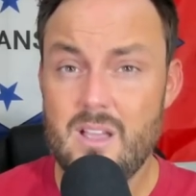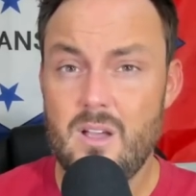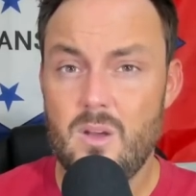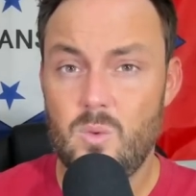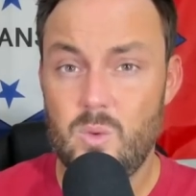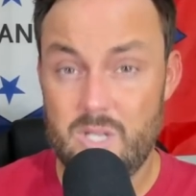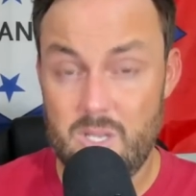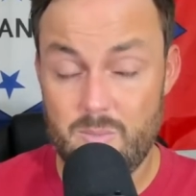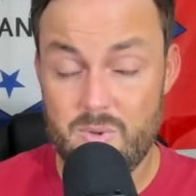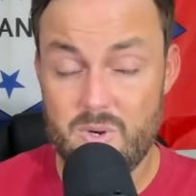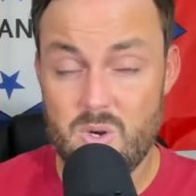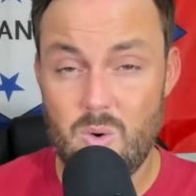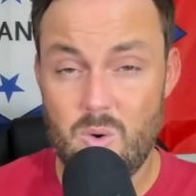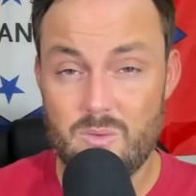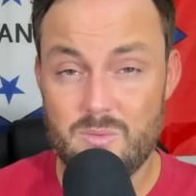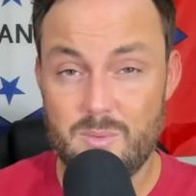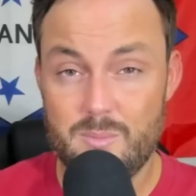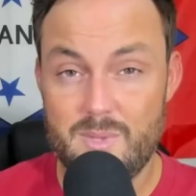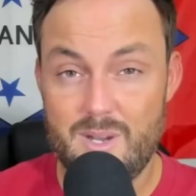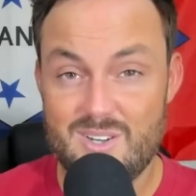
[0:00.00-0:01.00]
We'll keep it going
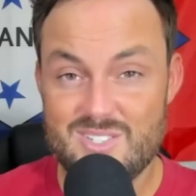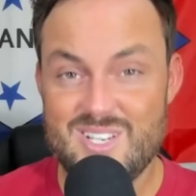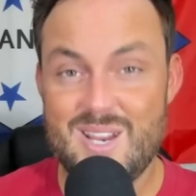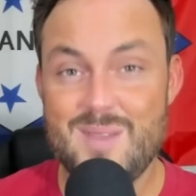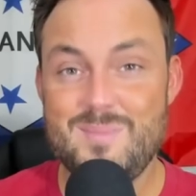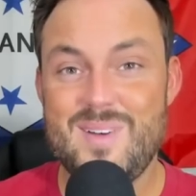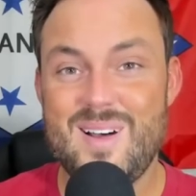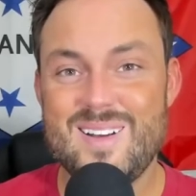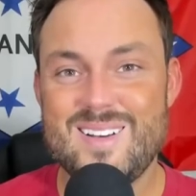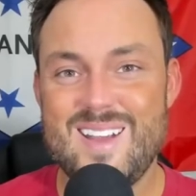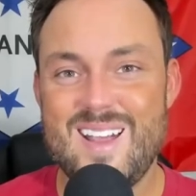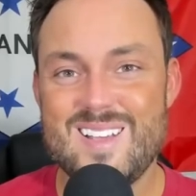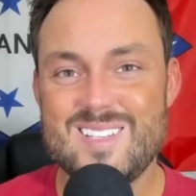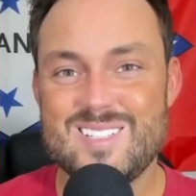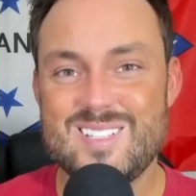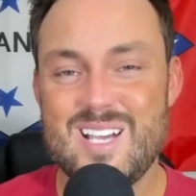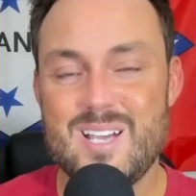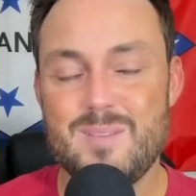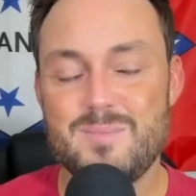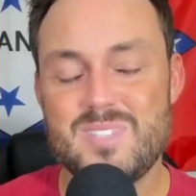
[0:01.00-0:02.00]
from there. Same podcast time,